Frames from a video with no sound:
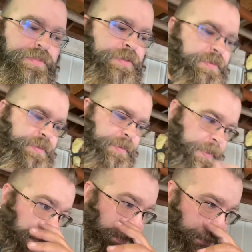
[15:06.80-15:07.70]
or
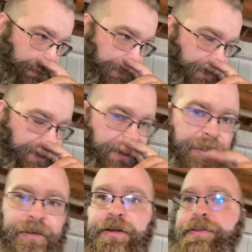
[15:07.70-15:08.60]

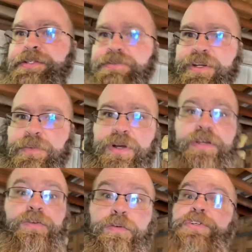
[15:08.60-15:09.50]
working on the
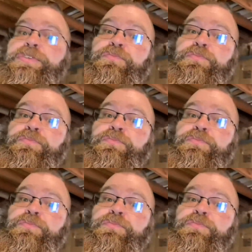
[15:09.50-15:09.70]
Streetwalker or just